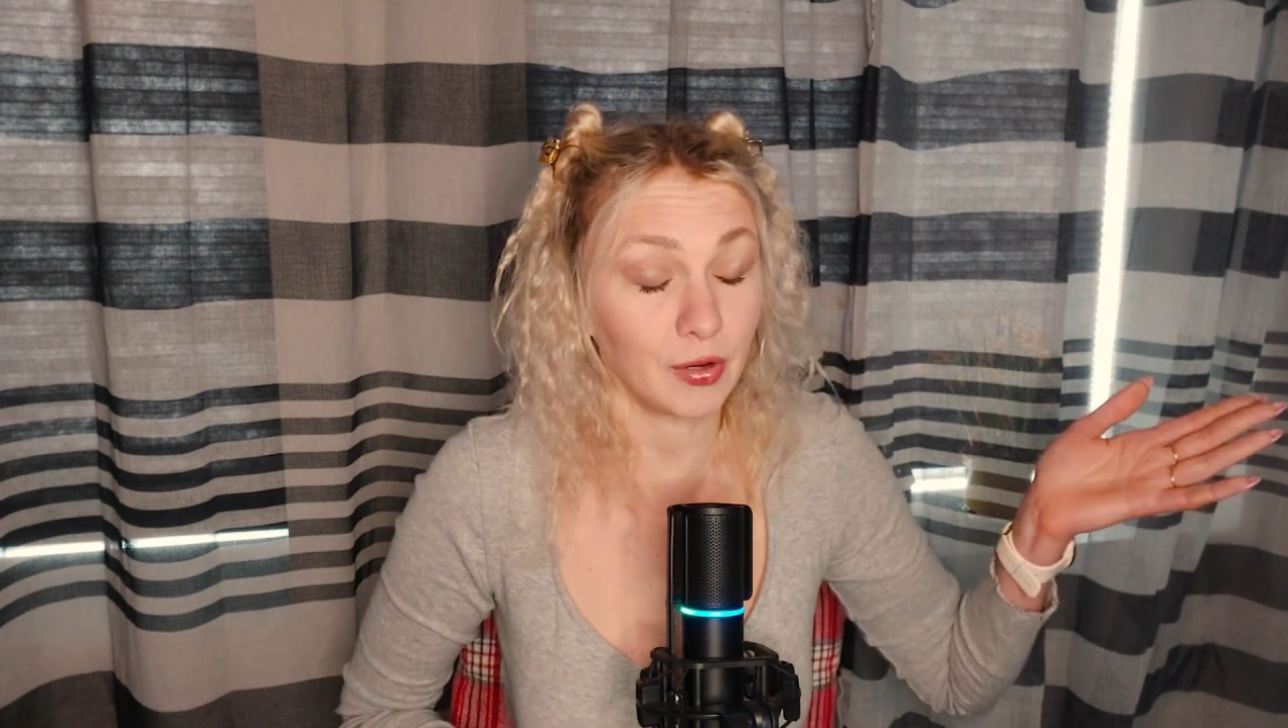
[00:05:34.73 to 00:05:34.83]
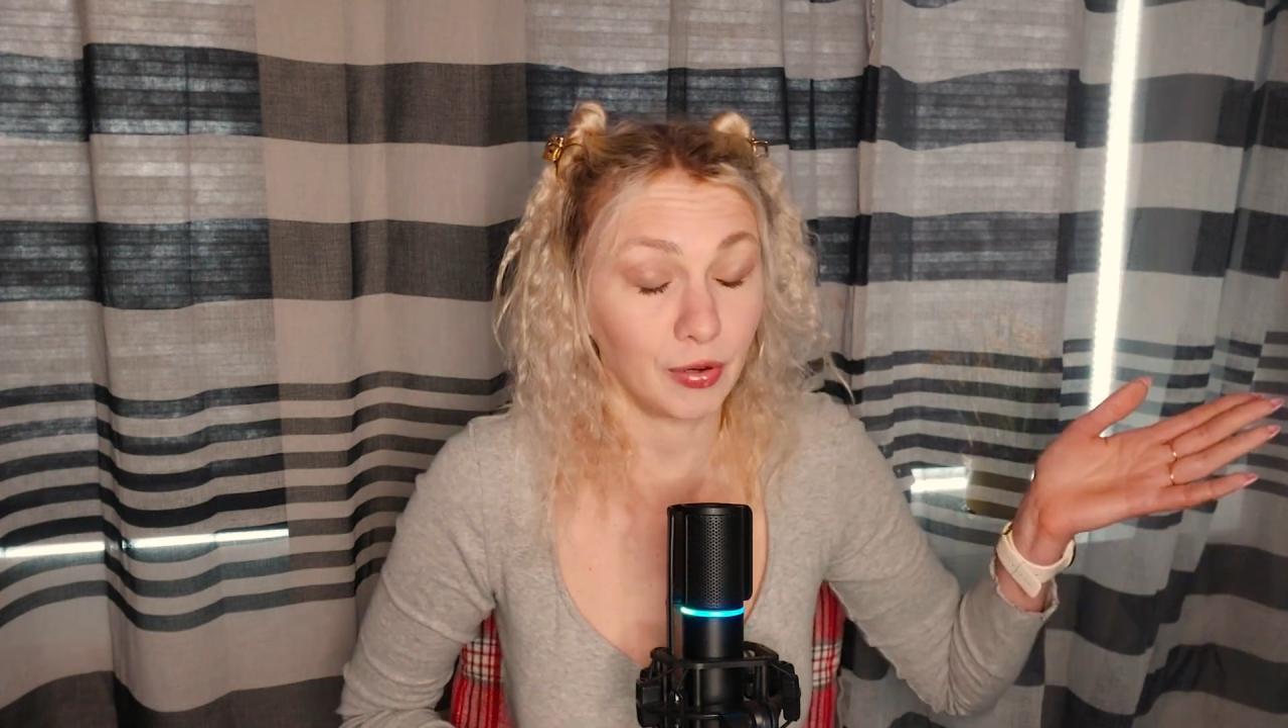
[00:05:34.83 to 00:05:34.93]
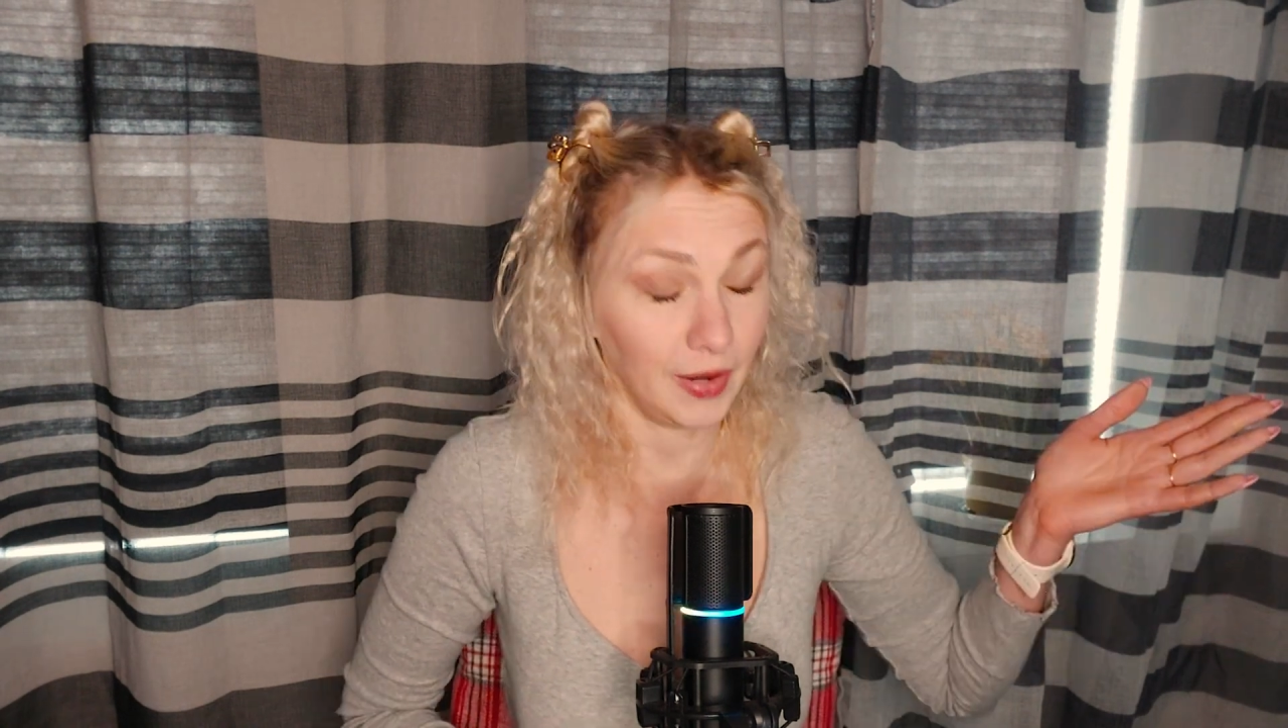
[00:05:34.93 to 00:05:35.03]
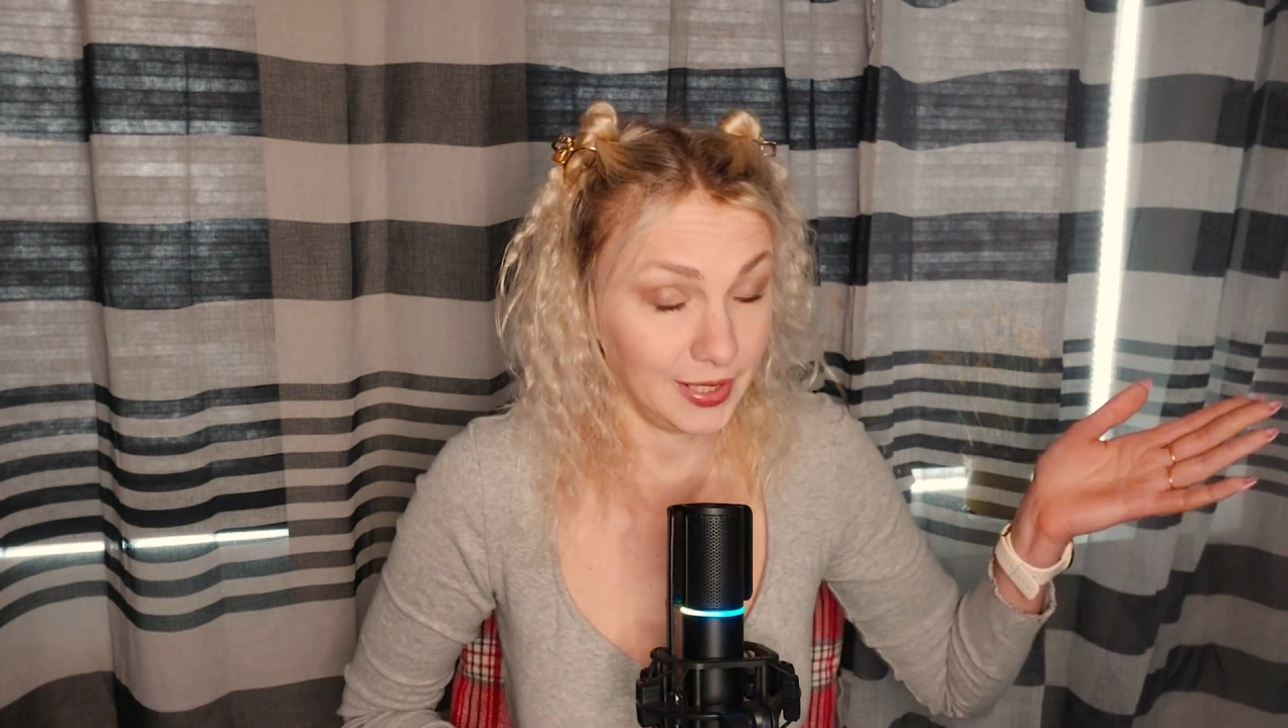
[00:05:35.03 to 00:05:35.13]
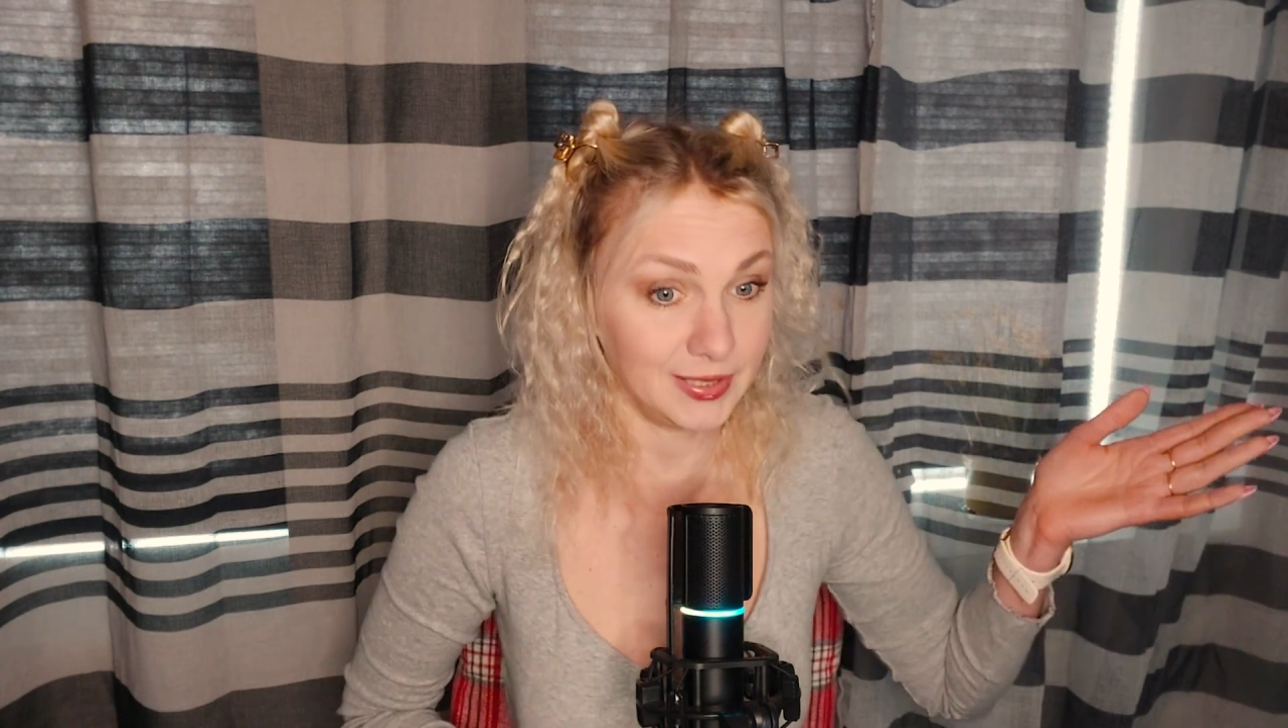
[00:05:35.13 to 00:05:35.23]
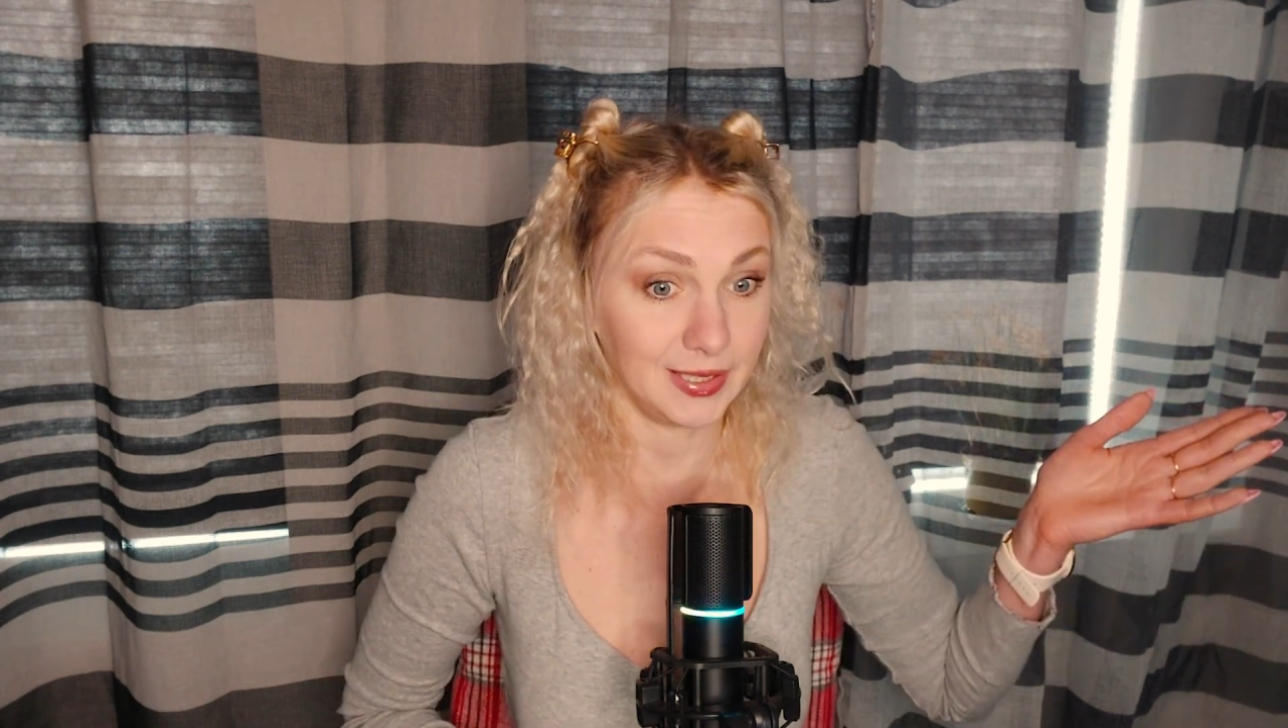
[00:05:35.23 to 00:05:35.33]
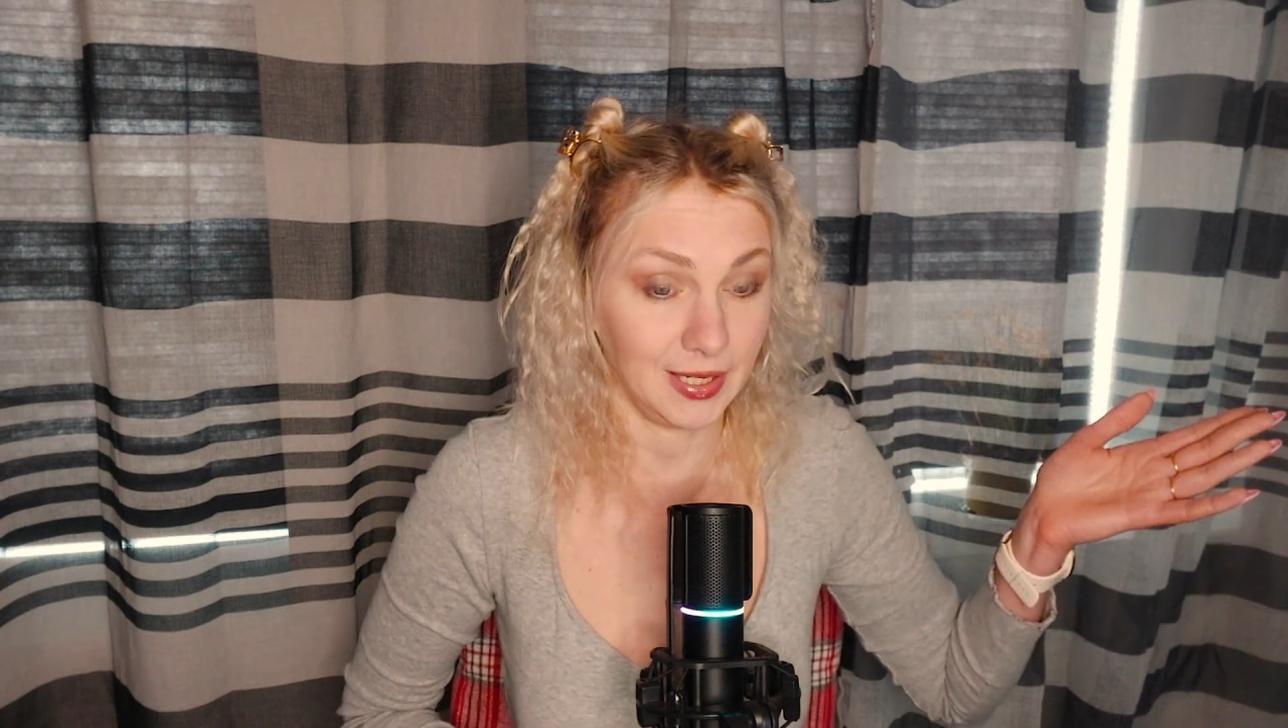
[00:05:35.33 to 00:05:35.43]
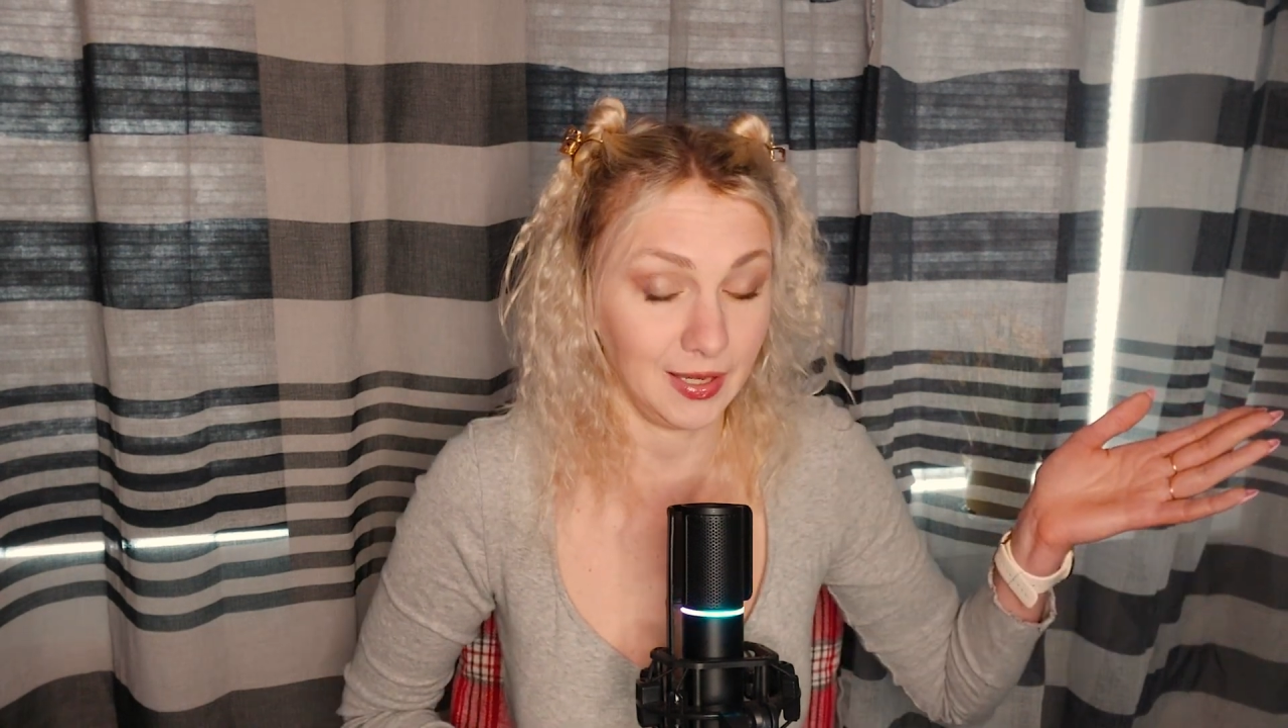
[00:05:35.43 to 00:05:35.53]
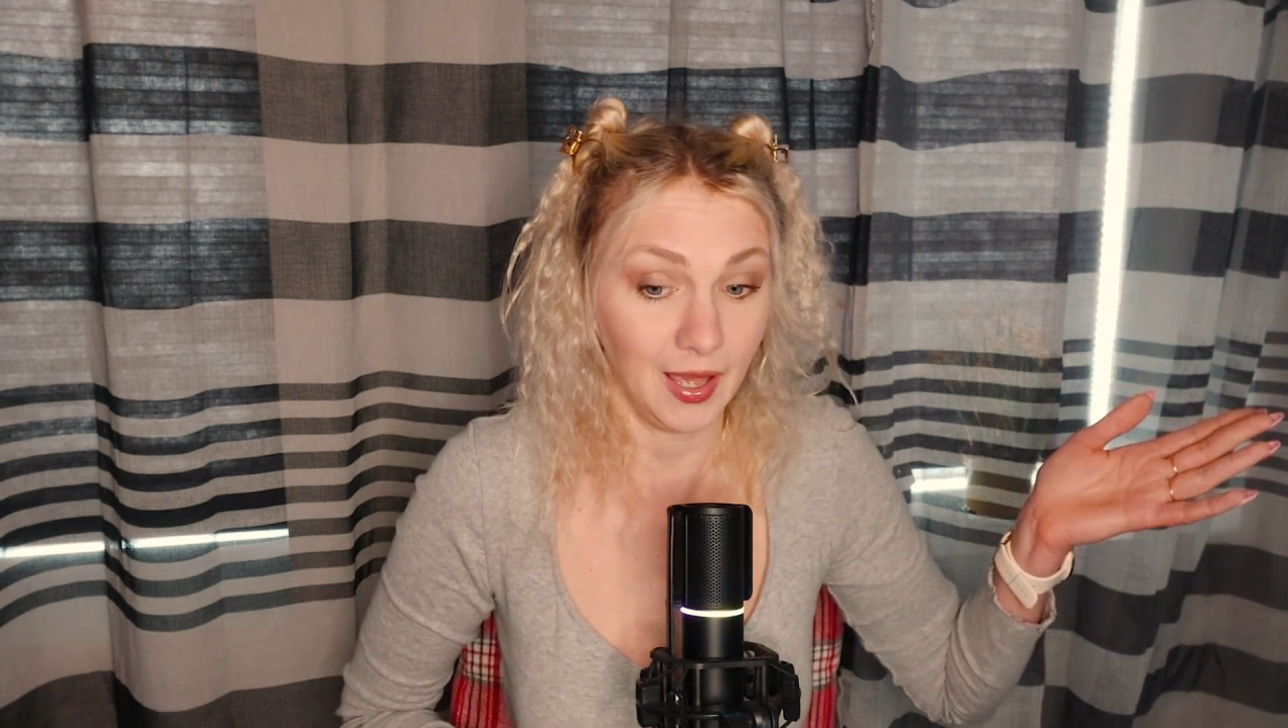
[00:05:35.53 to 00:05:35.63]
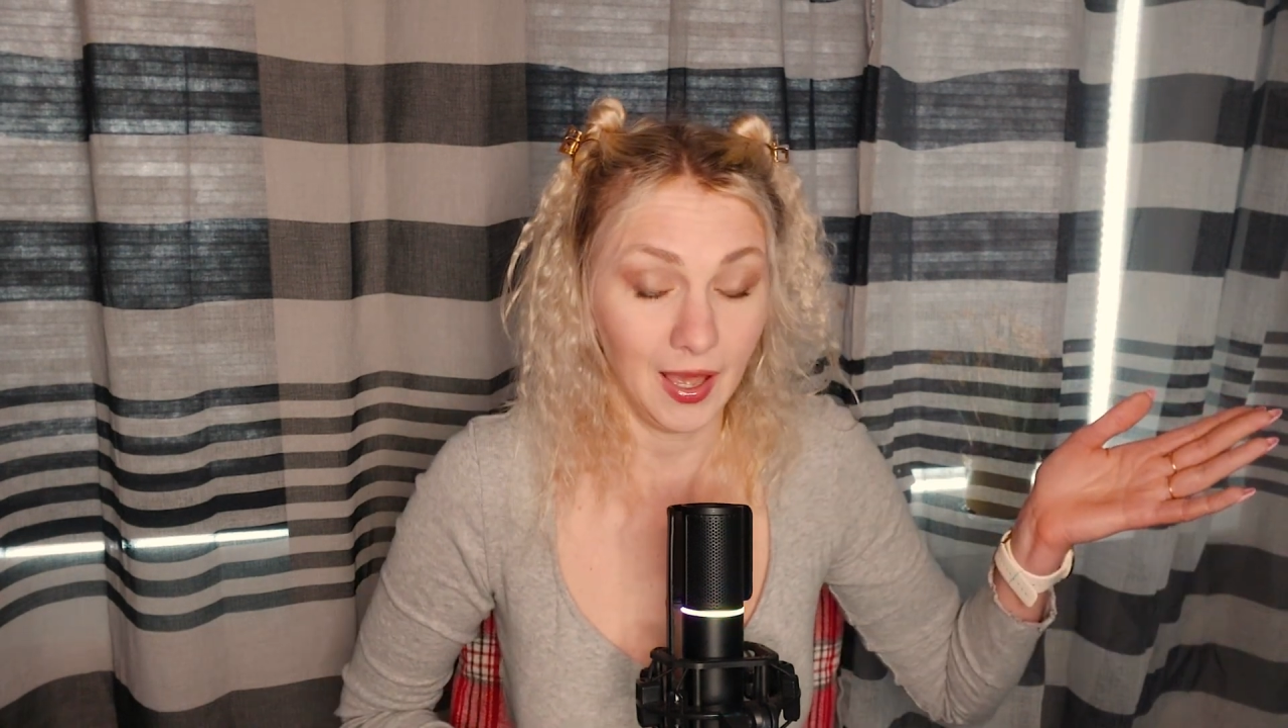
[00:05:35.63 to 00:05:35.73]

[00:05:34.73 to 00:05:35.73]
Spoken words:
Crazy.